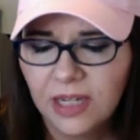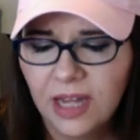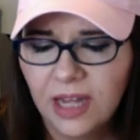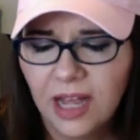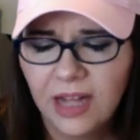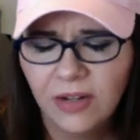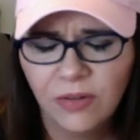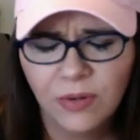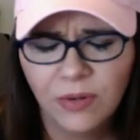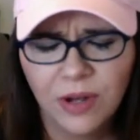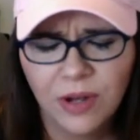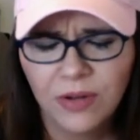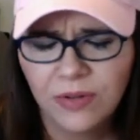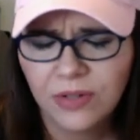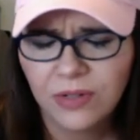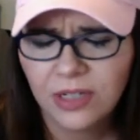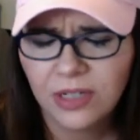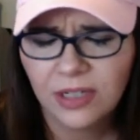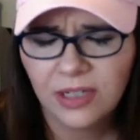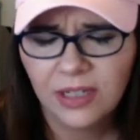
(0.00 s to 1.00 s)
I
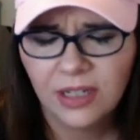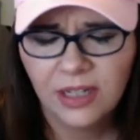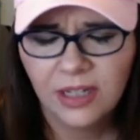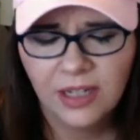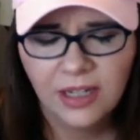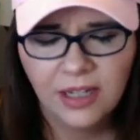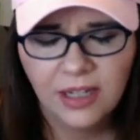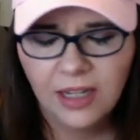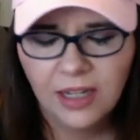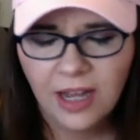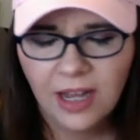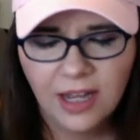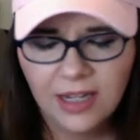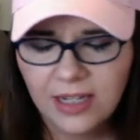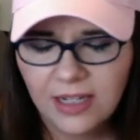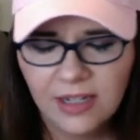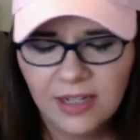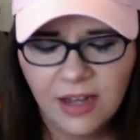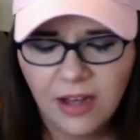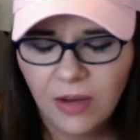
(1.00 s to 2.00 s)
groaned. I
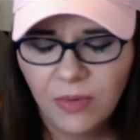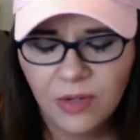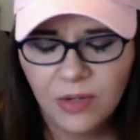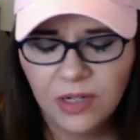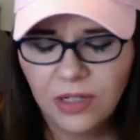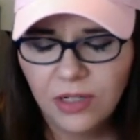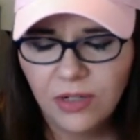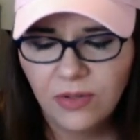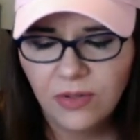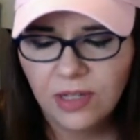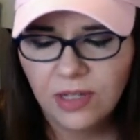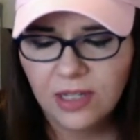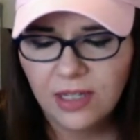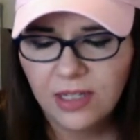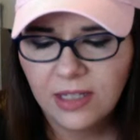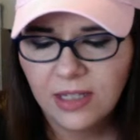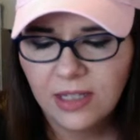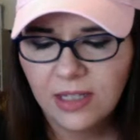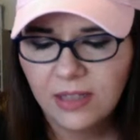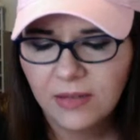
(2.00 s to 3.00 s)
did not want to do
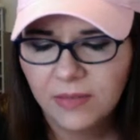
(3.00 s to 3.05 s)
this.